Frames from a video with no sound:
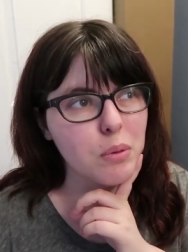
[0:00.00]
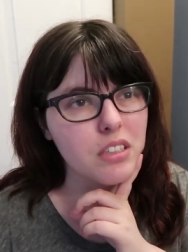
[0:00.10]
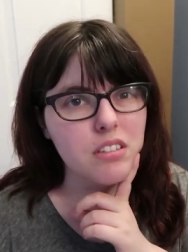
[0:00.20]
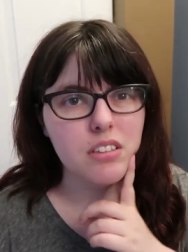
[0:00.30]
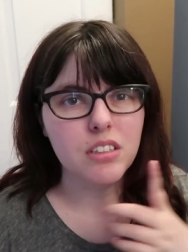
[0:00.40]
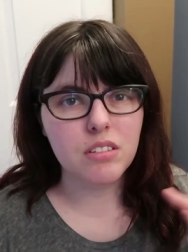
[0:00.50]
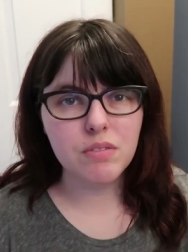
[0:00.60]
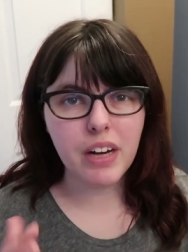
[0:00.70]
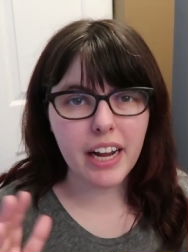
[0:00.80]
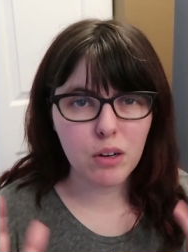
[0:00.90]
but you
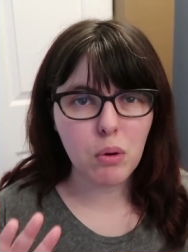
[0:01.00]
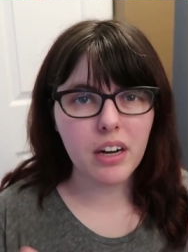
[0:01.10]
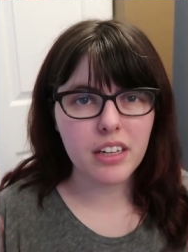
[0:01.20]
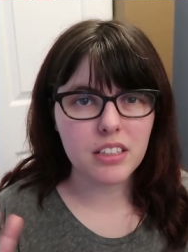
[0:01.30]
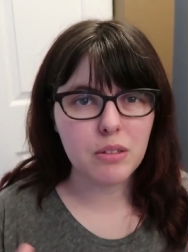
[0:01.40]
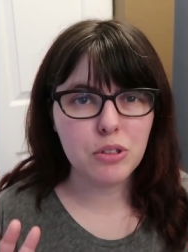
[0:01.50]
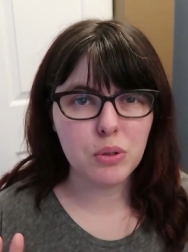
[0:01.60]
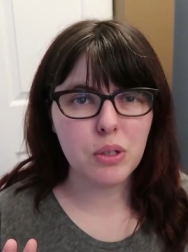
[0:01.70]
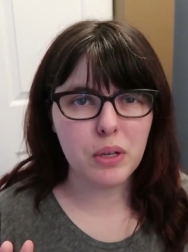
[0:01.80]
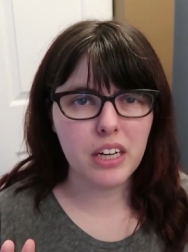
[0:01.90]
know, I could walk it and I was
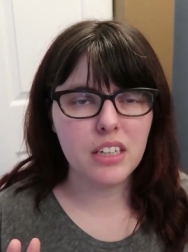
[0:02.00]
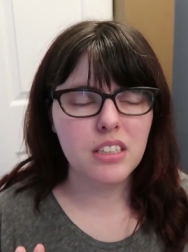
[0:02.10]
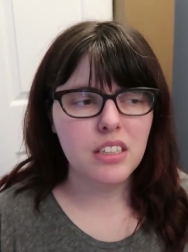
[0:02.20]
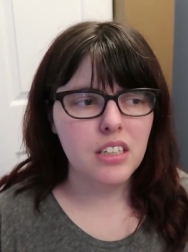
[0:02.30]
doing okay.